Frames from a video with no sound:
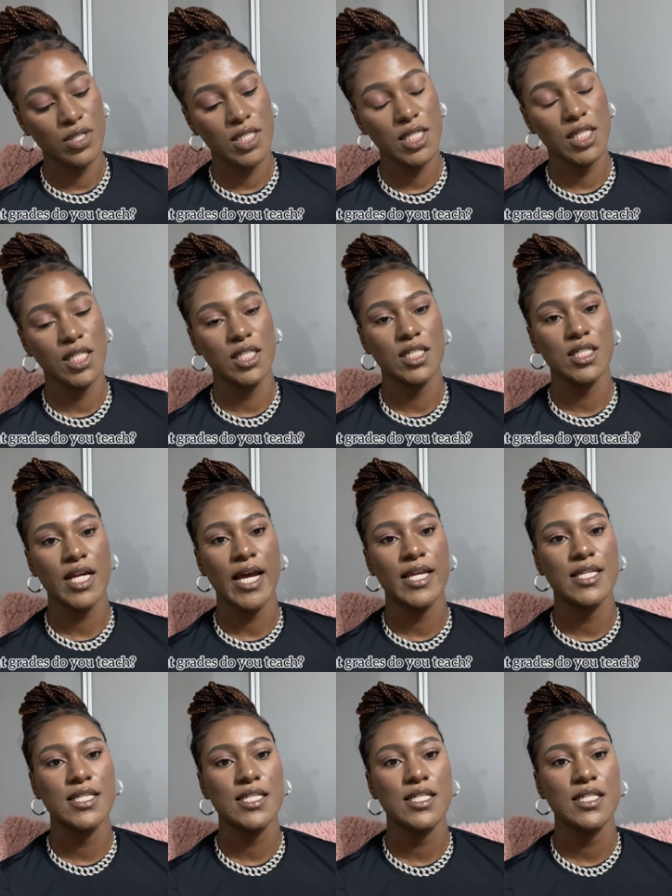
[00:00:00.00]
teach? I
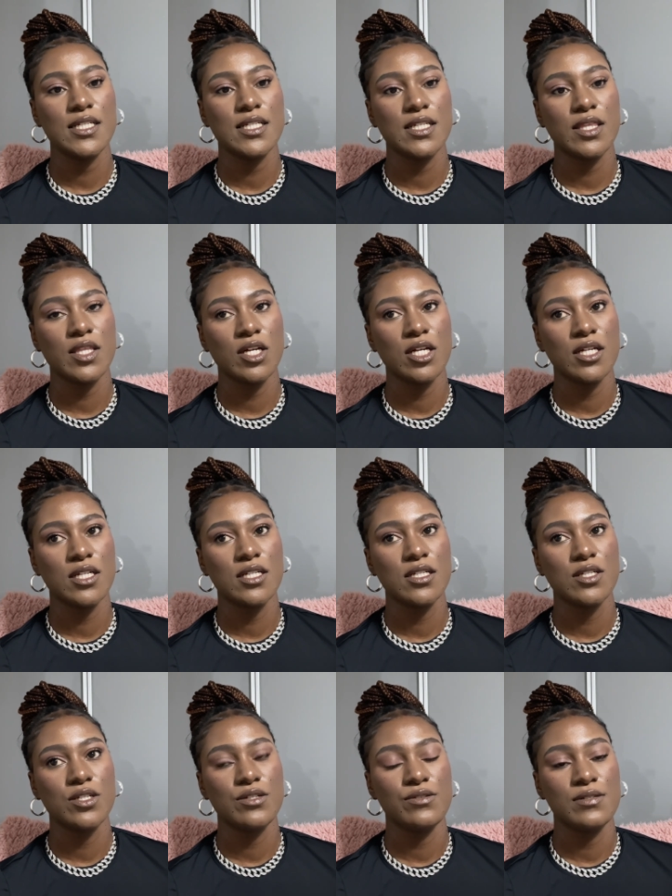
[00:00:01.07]
teach 3rd
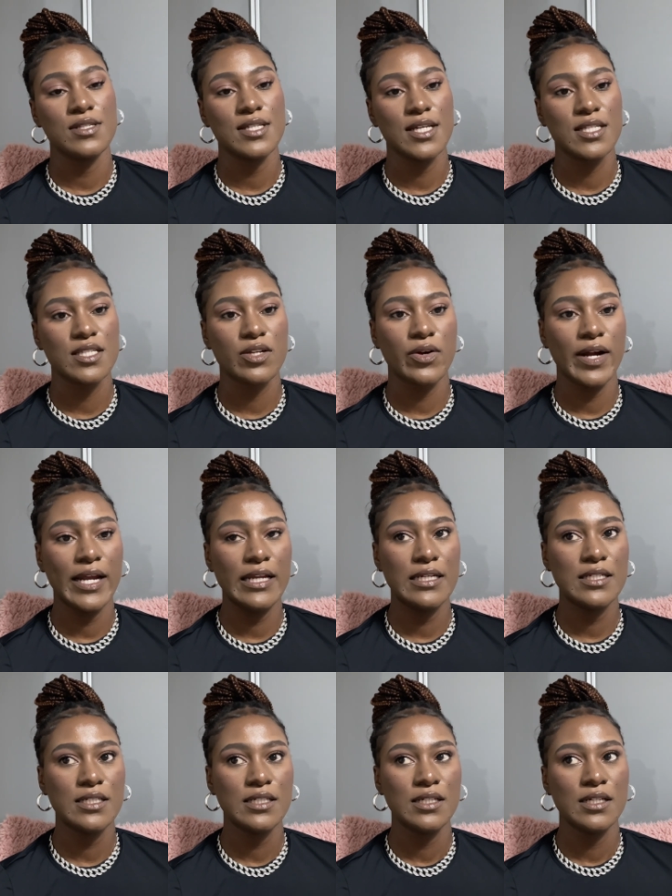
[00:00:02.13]
to 6th grade,
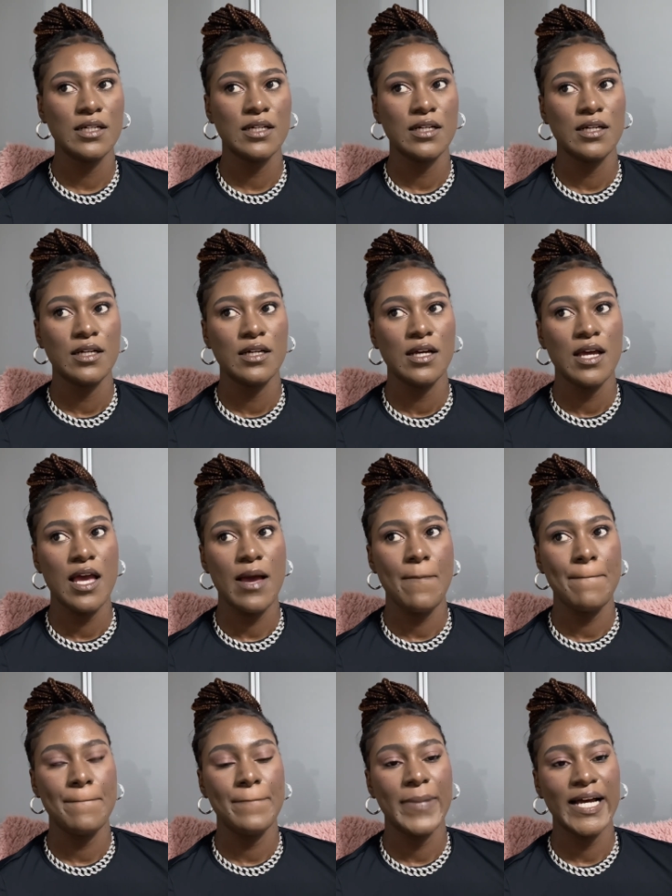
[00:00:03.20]

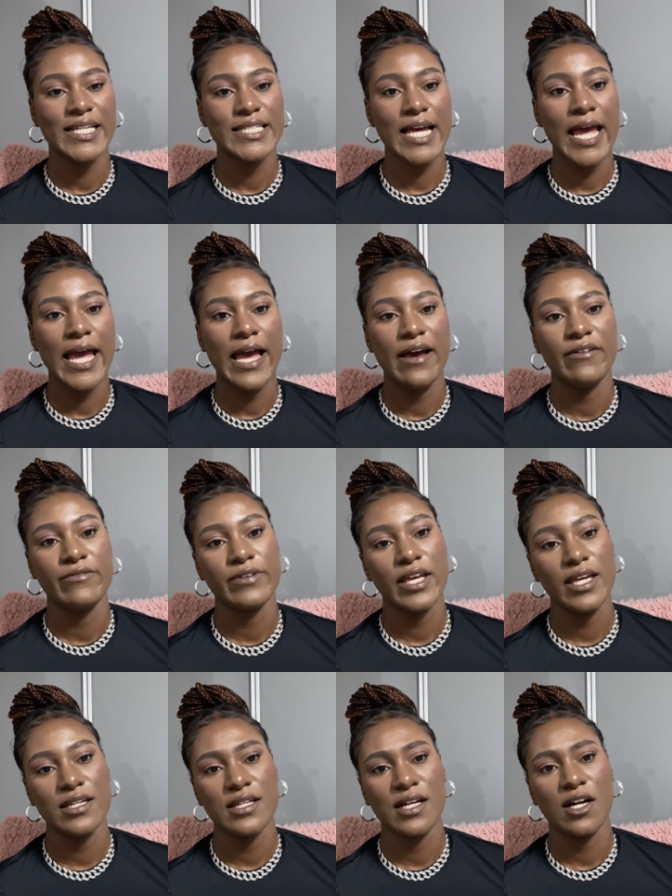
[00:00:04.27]
but I have
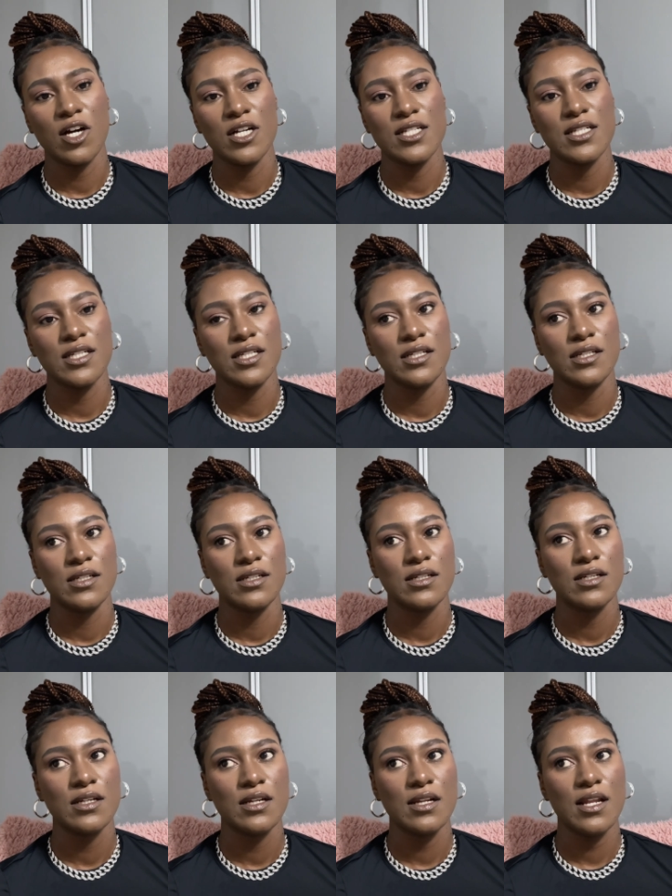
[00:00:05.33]
kindergarten
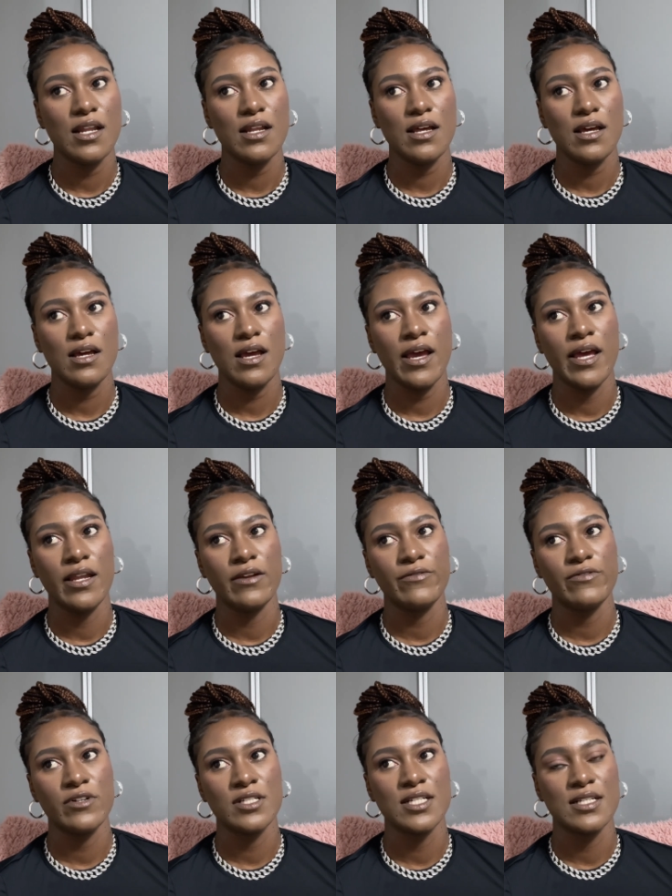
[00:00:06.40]
and
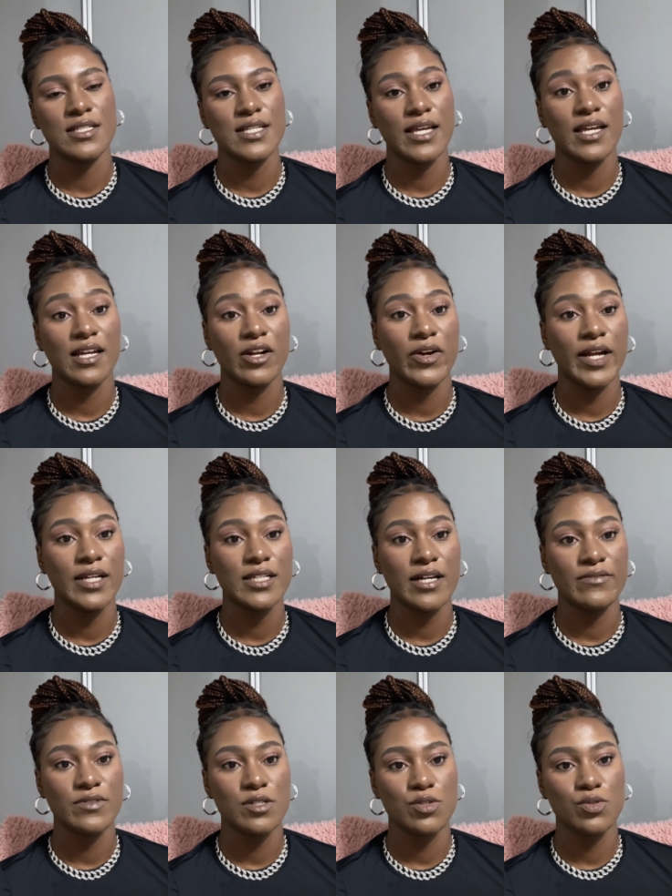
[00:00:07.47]
1st and 2nd grade
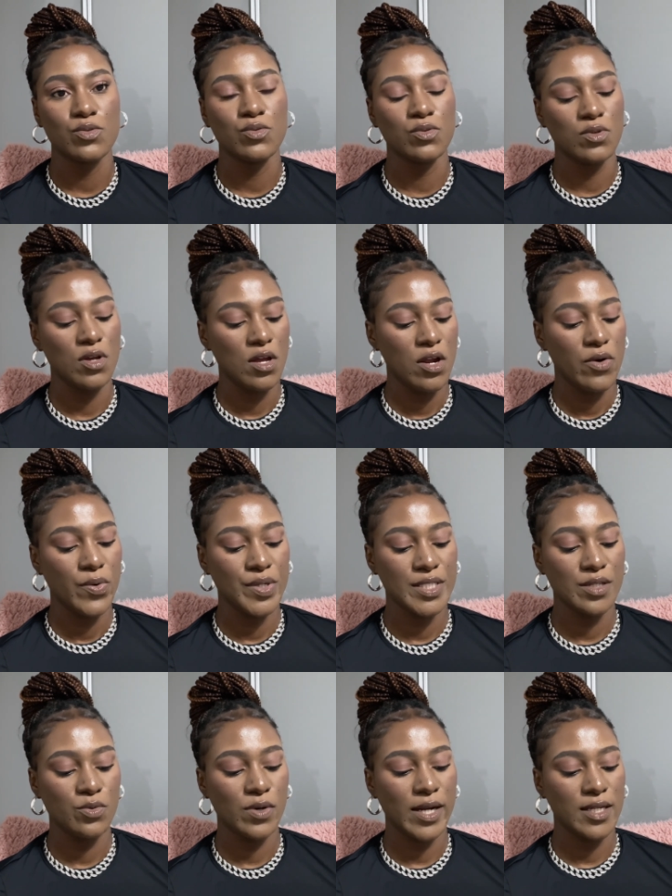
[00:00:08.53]
after school.
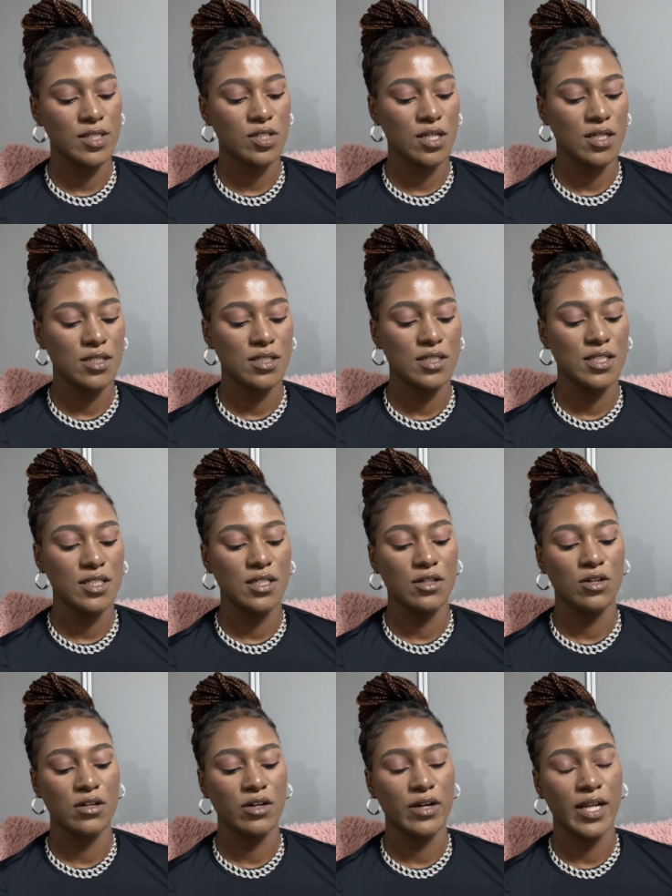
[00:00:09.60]
Reason why I start teaching
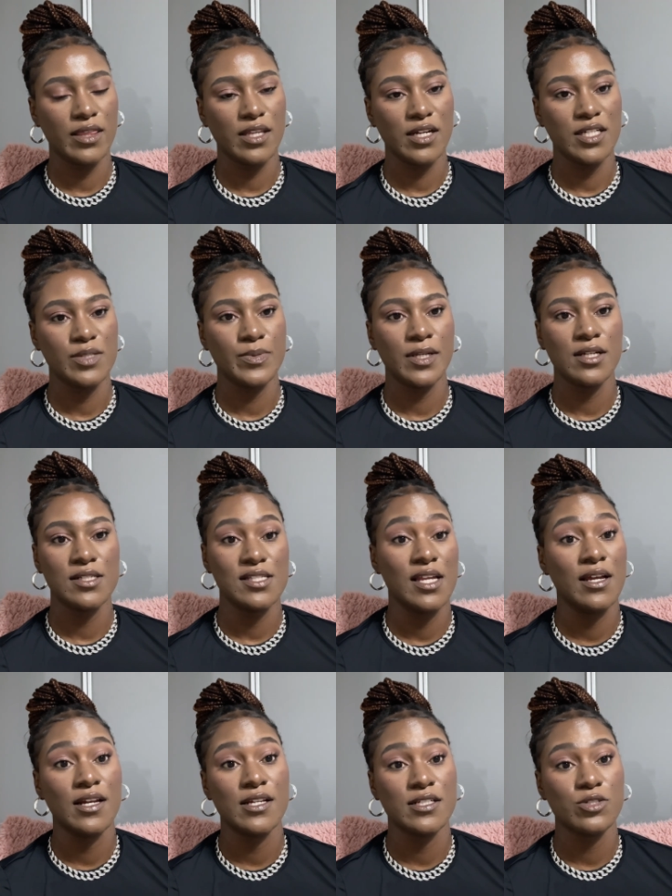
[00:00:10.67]
on grade 3 is because
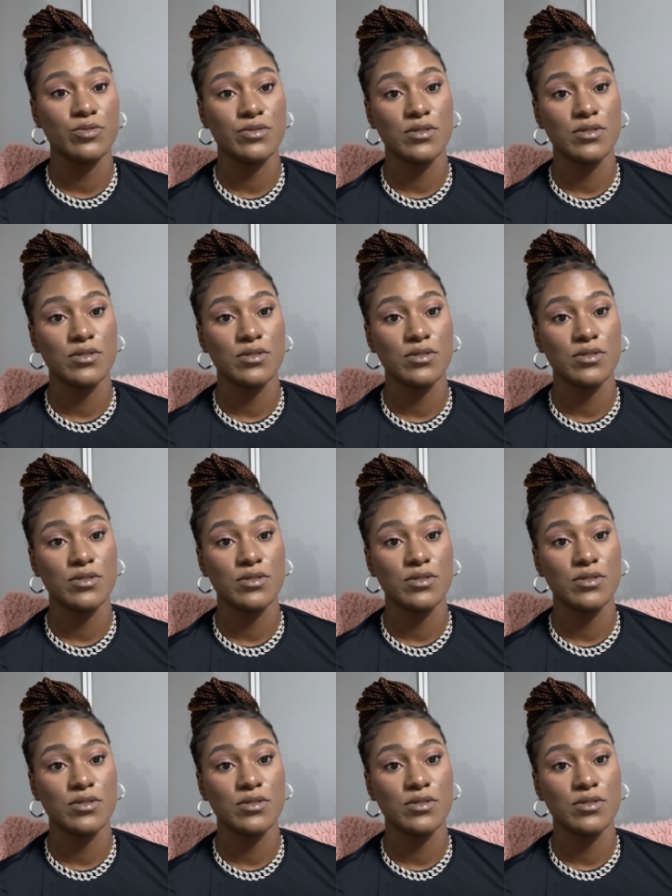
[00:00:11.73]
English,